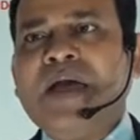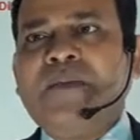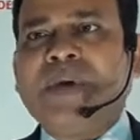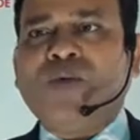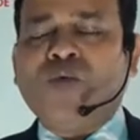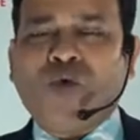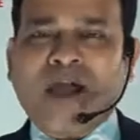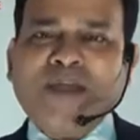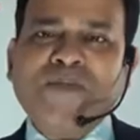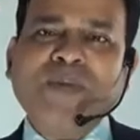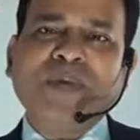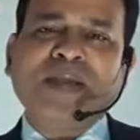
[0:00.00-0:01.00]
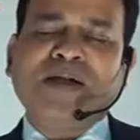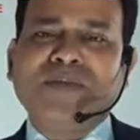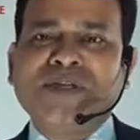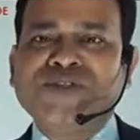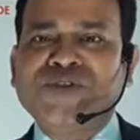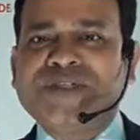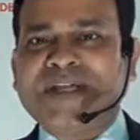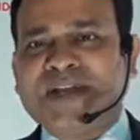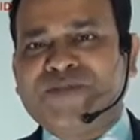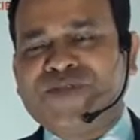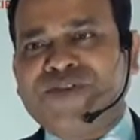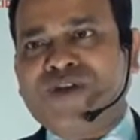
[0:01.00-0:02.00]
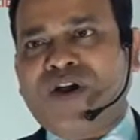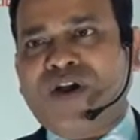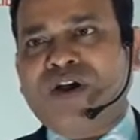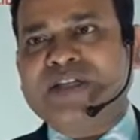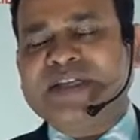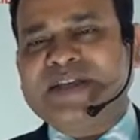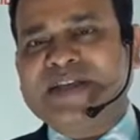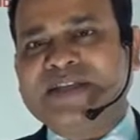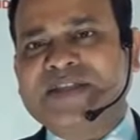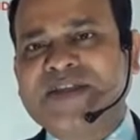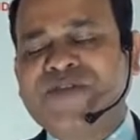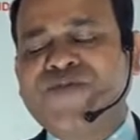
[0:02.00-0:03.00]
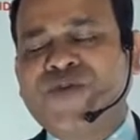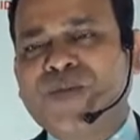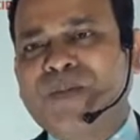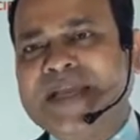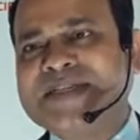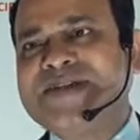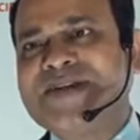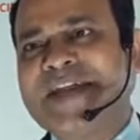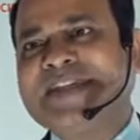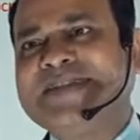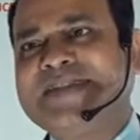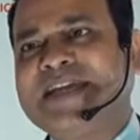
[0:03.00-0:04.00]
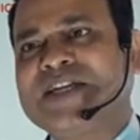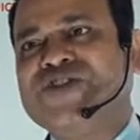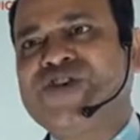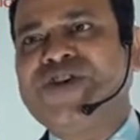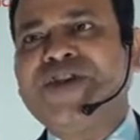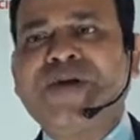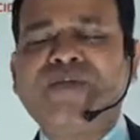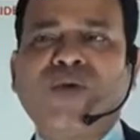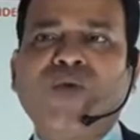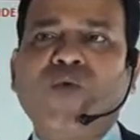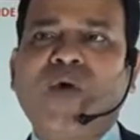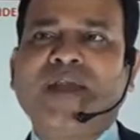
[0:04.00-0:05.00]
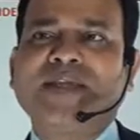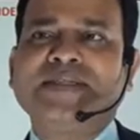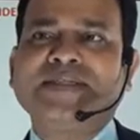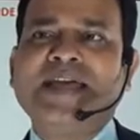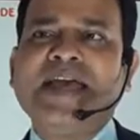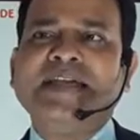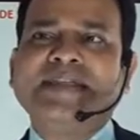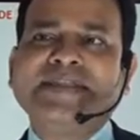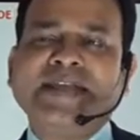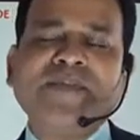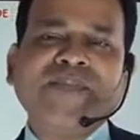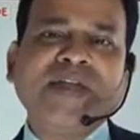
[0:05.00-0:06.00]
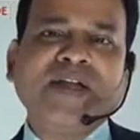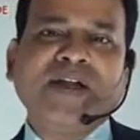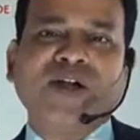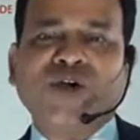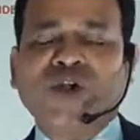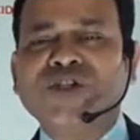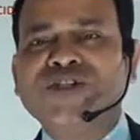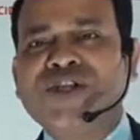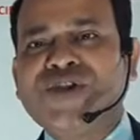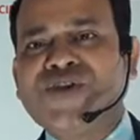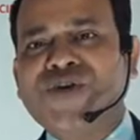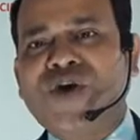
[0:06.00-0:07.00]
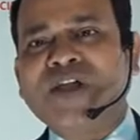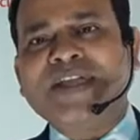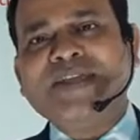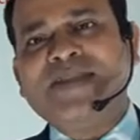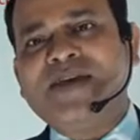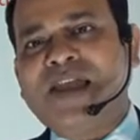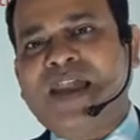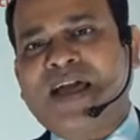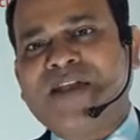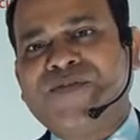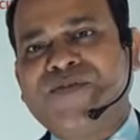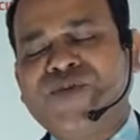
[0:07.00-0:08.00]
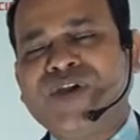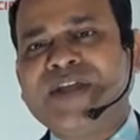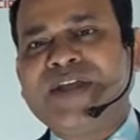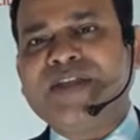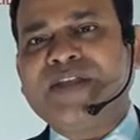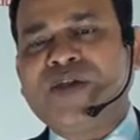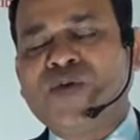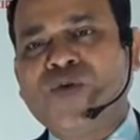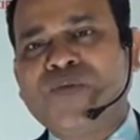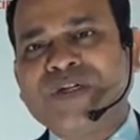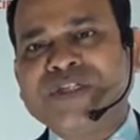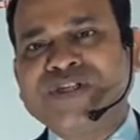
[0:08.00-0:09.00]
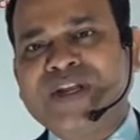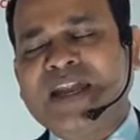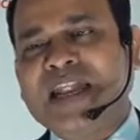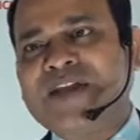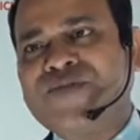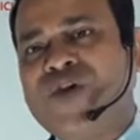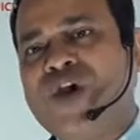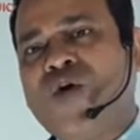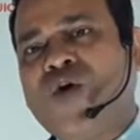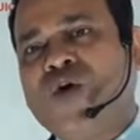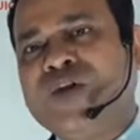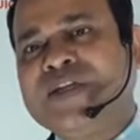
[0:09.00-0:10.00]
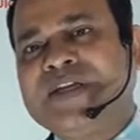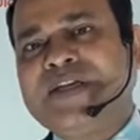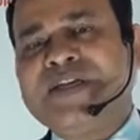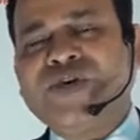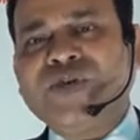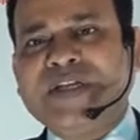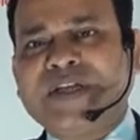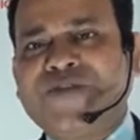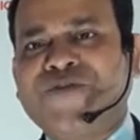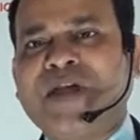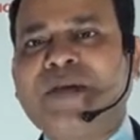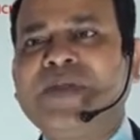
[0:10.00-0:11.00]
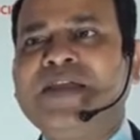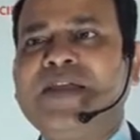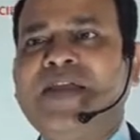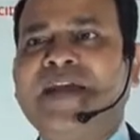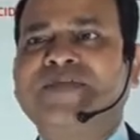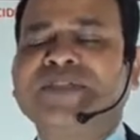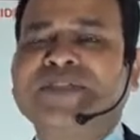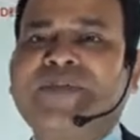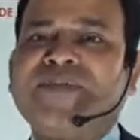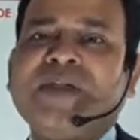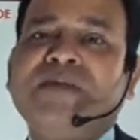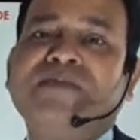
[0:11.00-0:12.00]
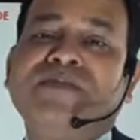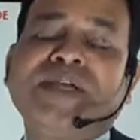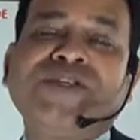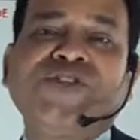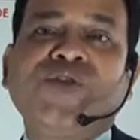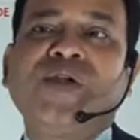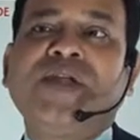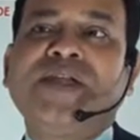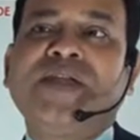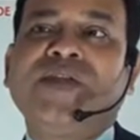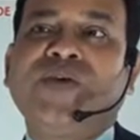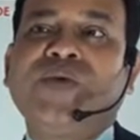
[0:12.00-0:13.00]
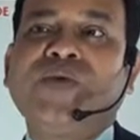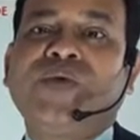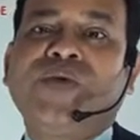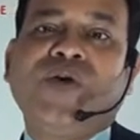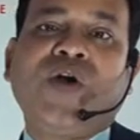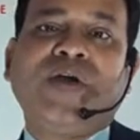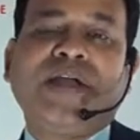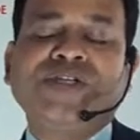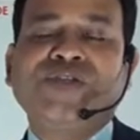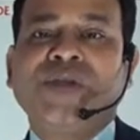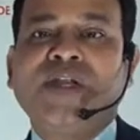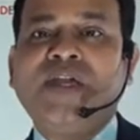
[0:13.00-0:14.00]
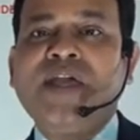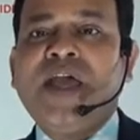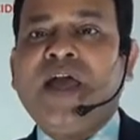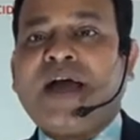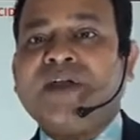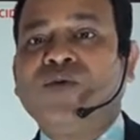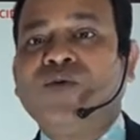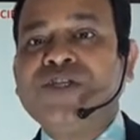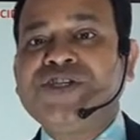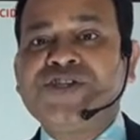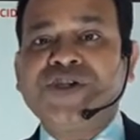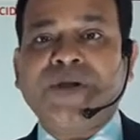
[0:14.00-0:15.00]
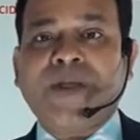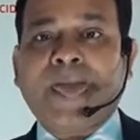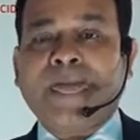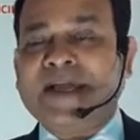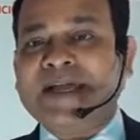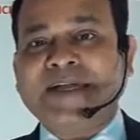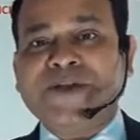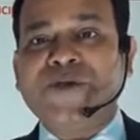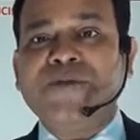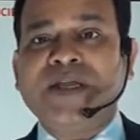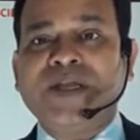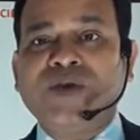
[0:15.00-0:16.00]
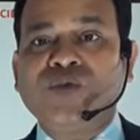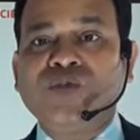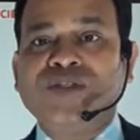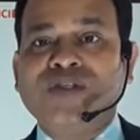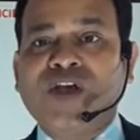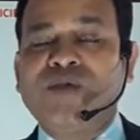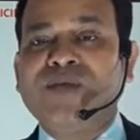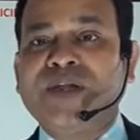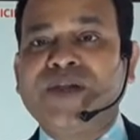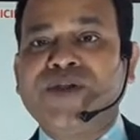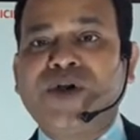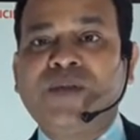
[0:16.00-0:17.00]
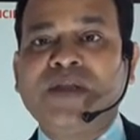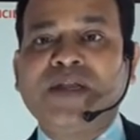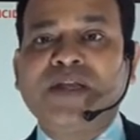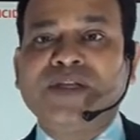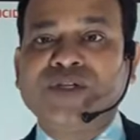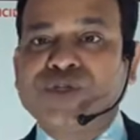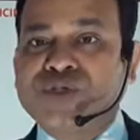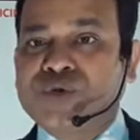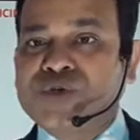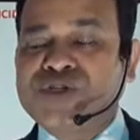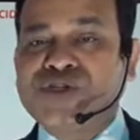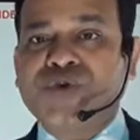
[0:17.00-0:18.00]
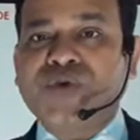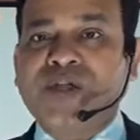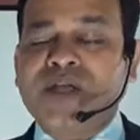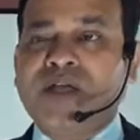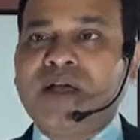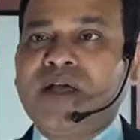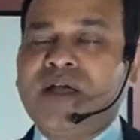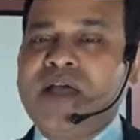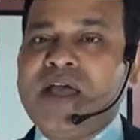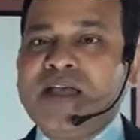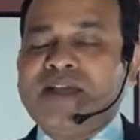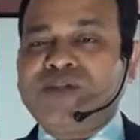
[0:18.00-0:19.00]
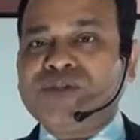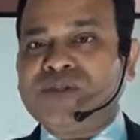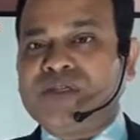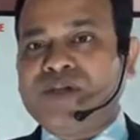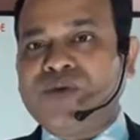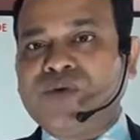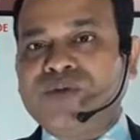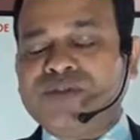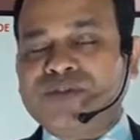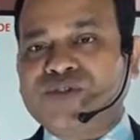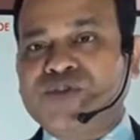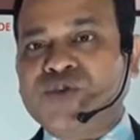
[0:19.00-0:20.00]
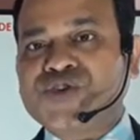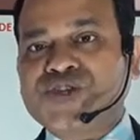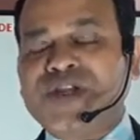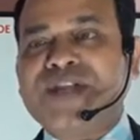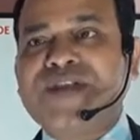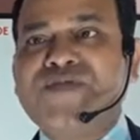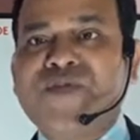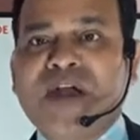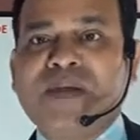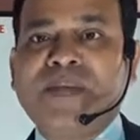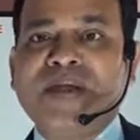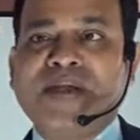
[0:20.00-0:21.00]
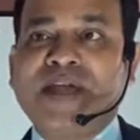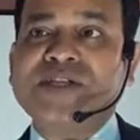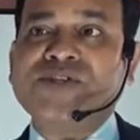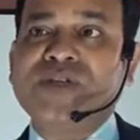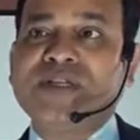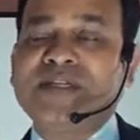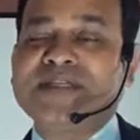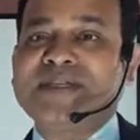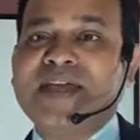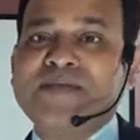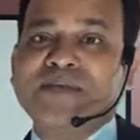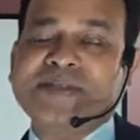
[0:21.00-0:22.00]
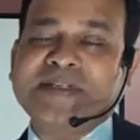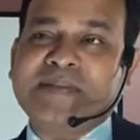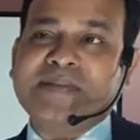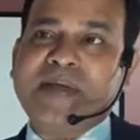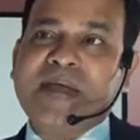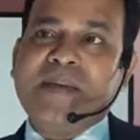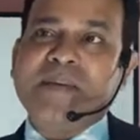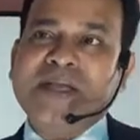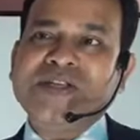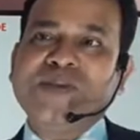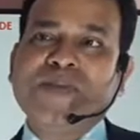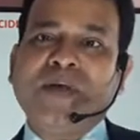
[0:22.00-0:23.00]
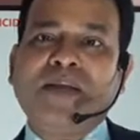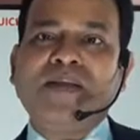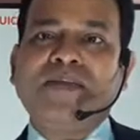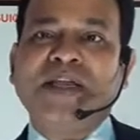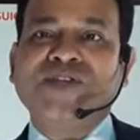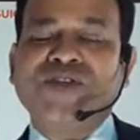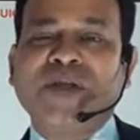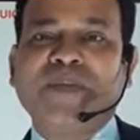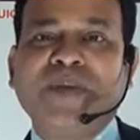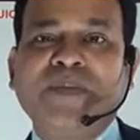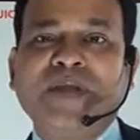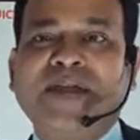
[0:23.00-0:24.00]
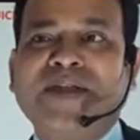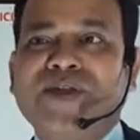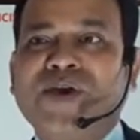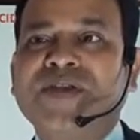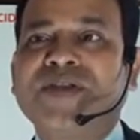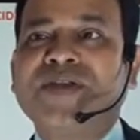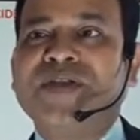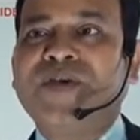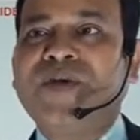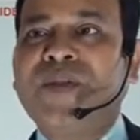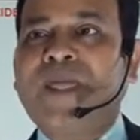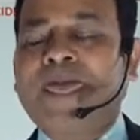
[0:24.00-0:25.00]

But why people commit suicide? If we talk, there are three, four major reasons actually. Number one is something grossly wrong in their life whether in their own personal life or their, you know their family life something majorly you know wrong actually and which uh, cannot be you know solved in a normal and a social uh, you know you know social environment actually this type of some major problem actually people are not you know